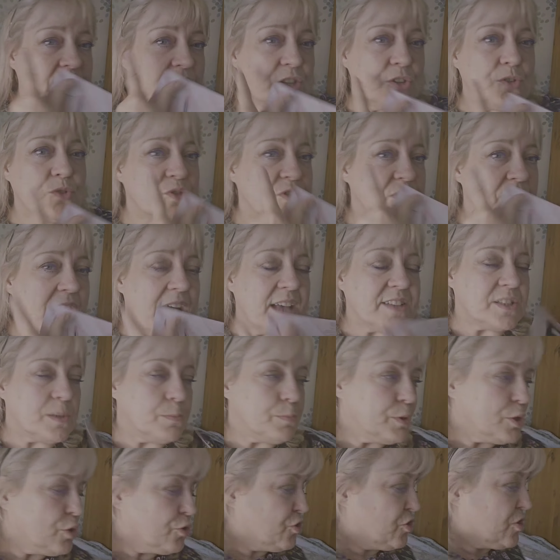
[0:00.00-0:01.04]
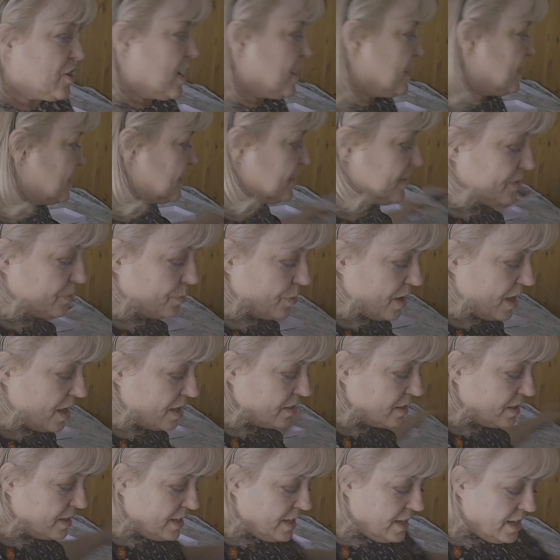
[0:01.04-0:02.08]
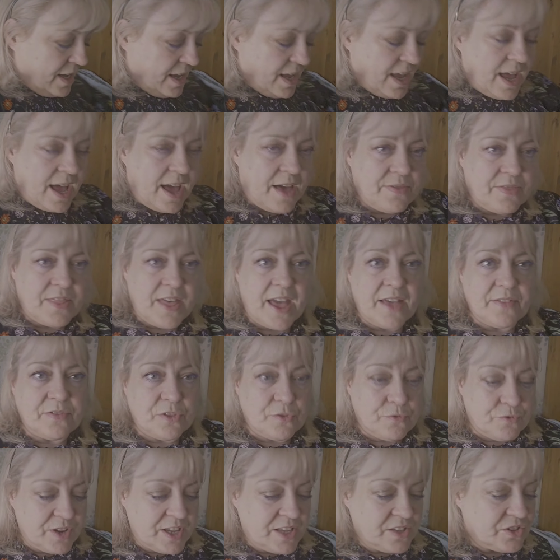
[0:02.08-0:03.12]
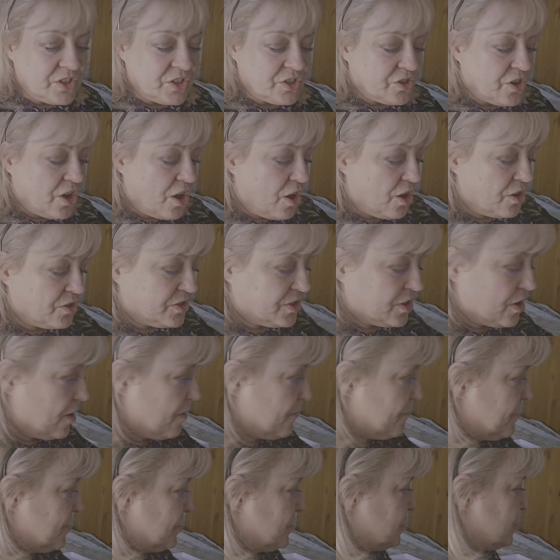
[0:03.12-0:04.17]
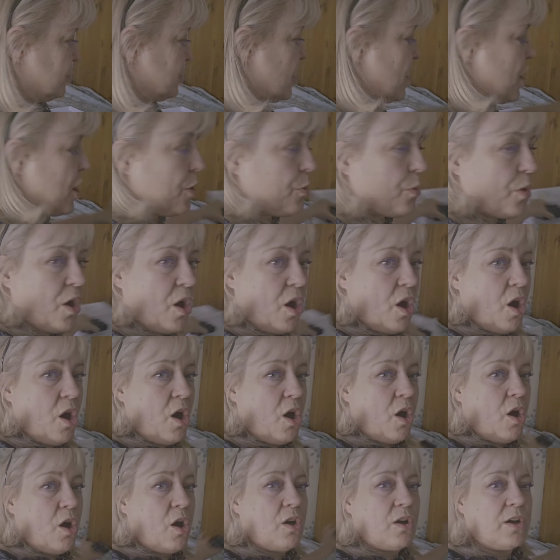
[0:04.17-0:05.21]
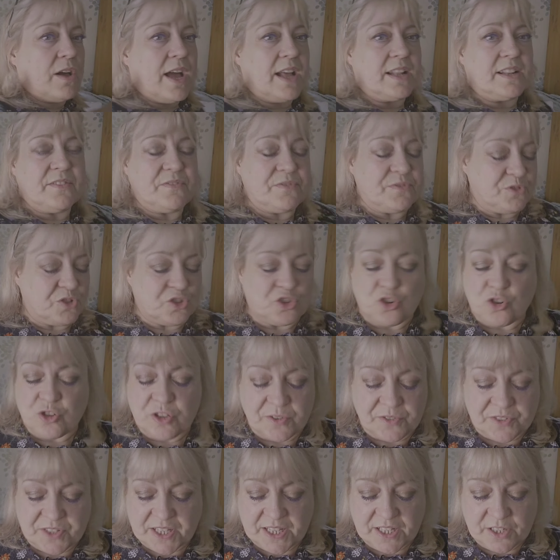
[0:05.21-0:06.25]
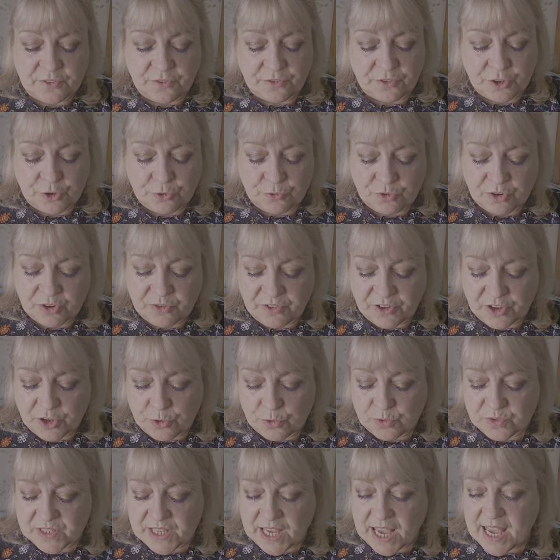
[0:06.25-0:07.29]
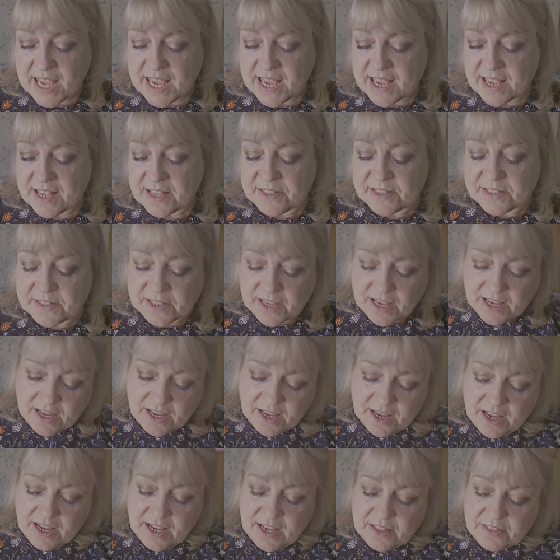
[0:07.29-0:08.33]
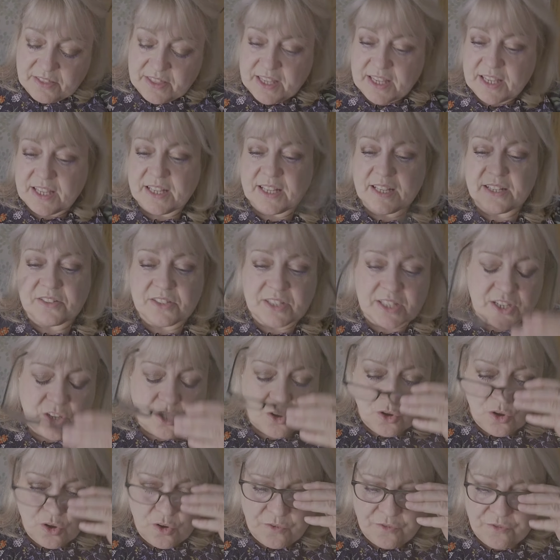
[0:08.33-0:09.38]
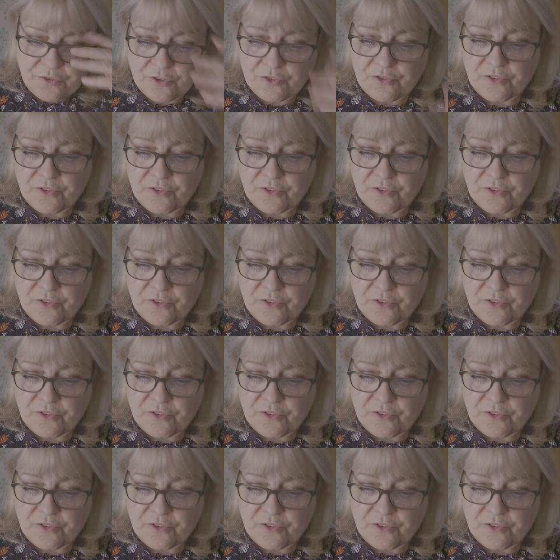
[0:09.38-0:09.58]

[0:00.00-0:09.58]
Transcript: and I used it as a blusher as well. And then the real stars of the show are, and I'm sure you've seen a few reviews, is the Dior